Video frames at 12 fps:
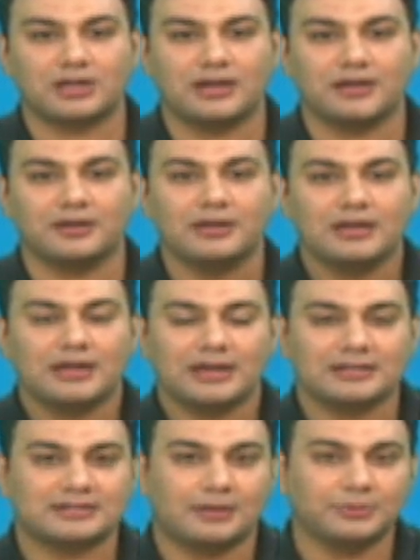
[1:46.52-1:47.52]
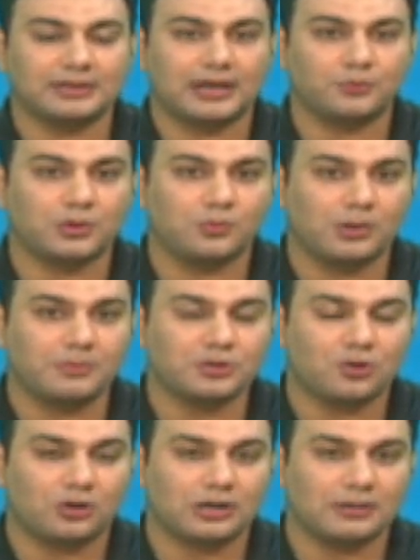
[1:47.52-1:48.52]
is something that we will be talking
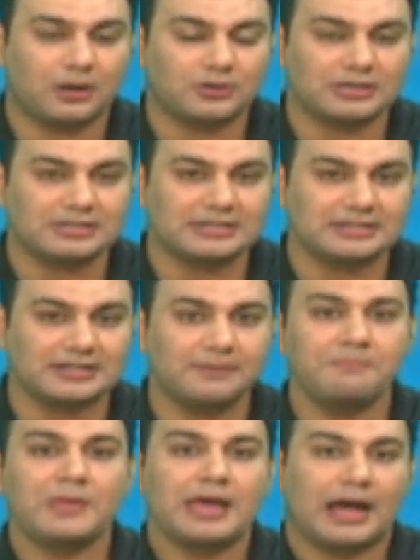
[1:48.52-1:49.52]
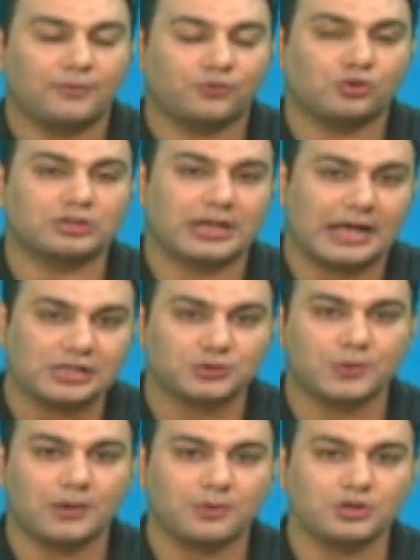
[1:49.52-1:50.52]
about in detail. And of course, elsewhere, when you
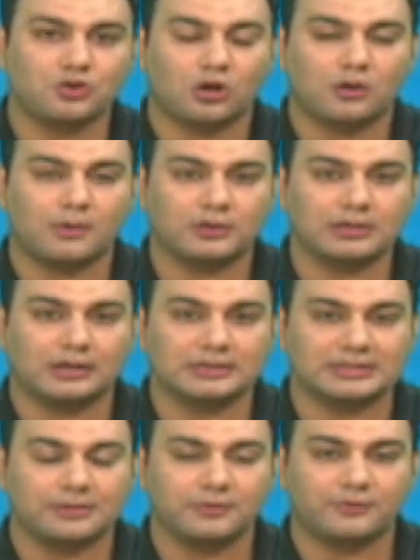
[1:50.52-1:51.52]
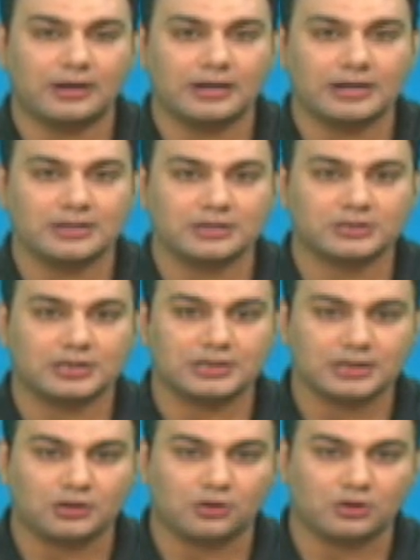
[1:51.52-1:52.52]
talk about the other semi-final, India is going to take on
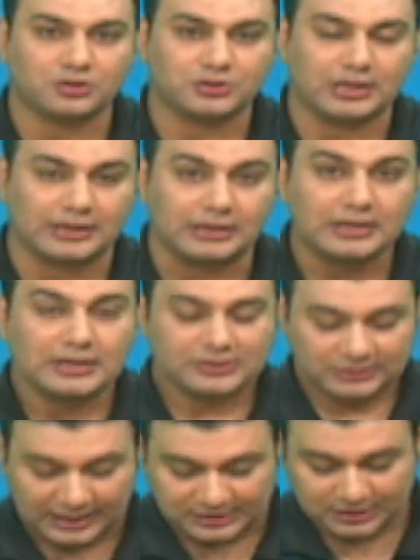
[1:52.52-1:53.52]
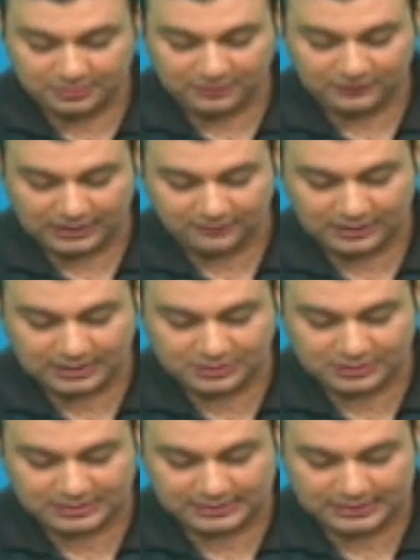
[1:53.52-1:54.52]
Australia. So that's going to be very, very interesting that
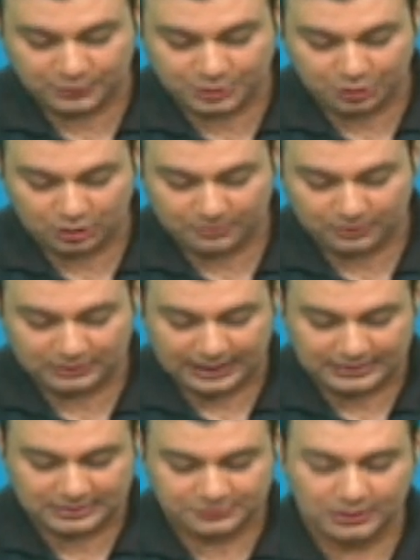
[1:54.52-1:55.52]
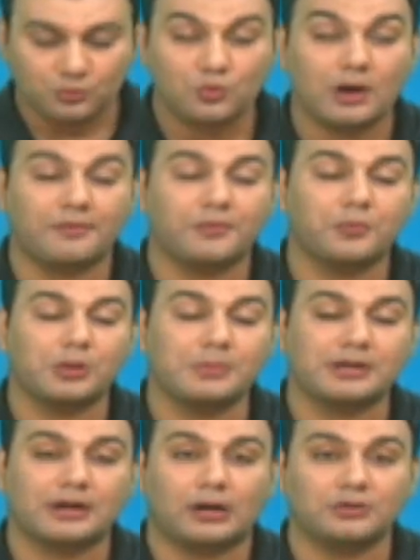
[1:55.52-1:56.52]
we talk about that as well. Whoever will be crowned the
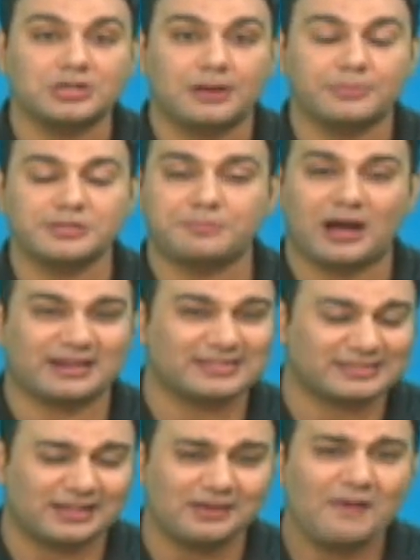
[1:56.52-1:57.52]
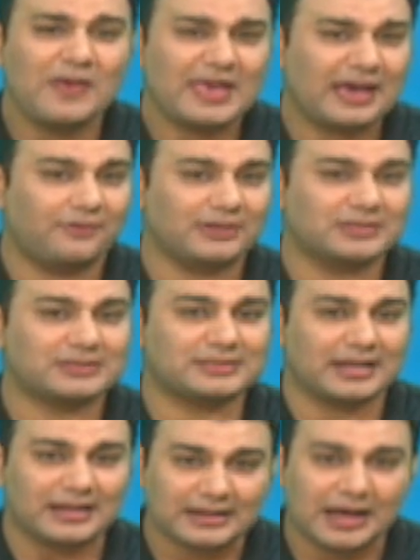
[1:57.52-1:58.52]
champions. Pakistan have had a stellar
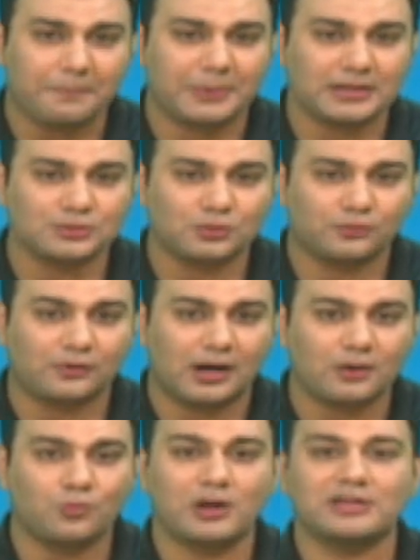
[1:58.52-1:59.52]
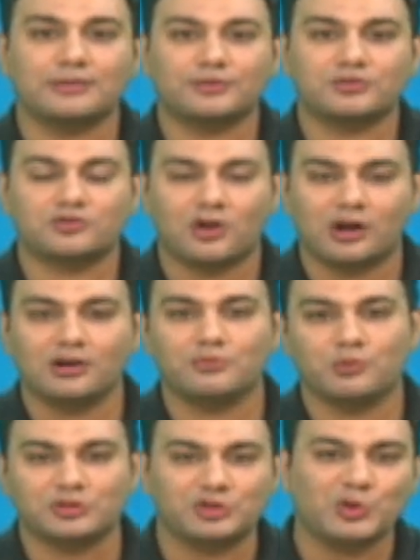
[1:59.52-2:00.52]
campaign so far. Where they've struggled was the
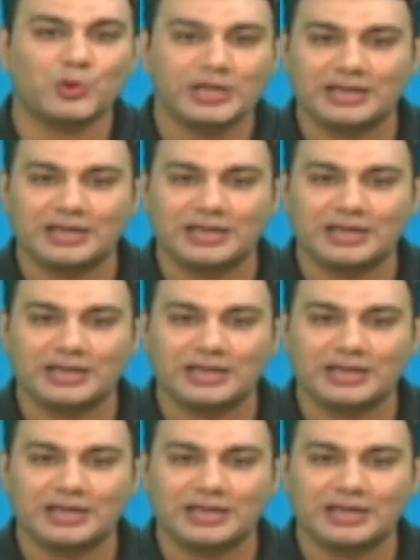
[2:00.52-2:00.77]
only game against